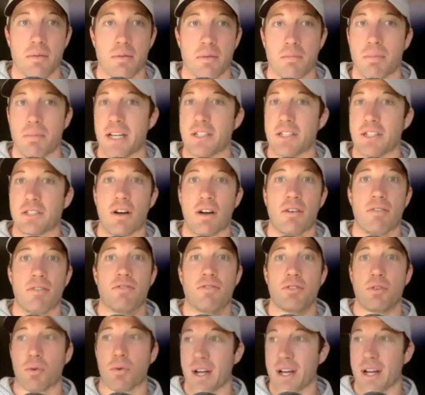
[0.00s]
based off
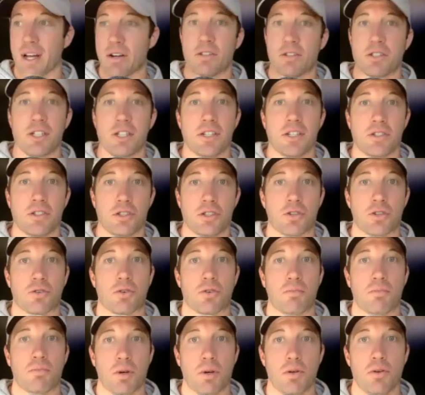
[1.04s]
your energy and general
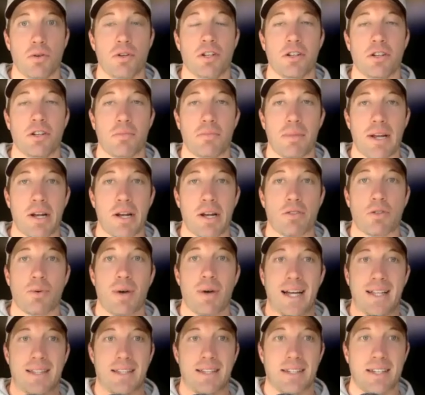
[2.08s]
mood and demeanor
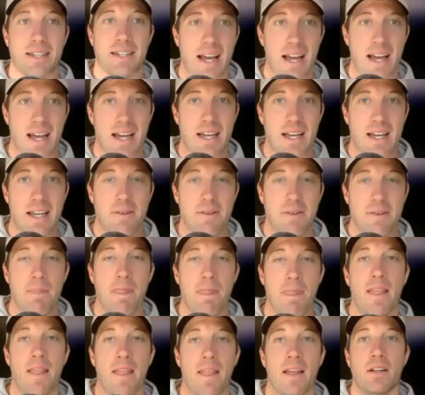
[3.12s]
throughout the day,
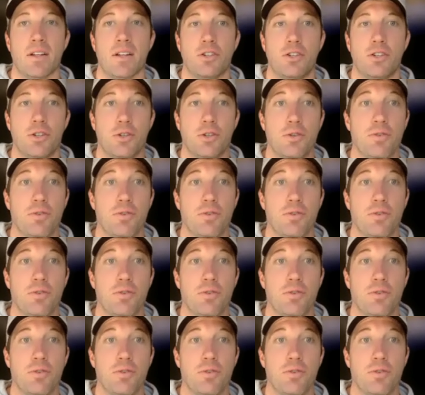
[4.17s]
do you